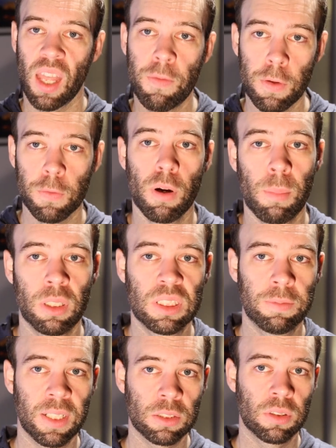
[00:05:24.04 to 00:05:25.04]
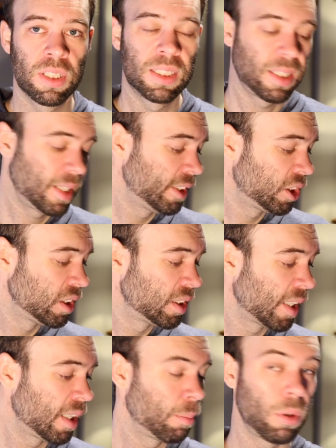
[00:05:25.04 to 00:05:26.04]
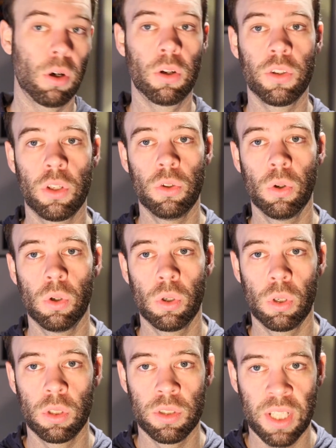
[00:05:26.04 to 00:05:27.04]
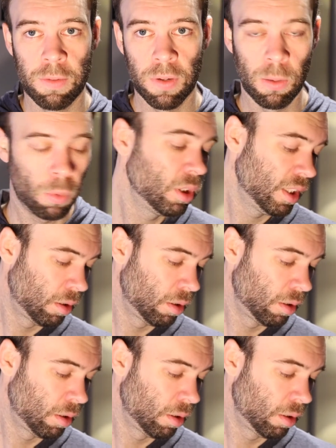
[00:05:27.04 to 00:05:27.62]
If you've got multi-factor authentication set up on your DeFi wallet,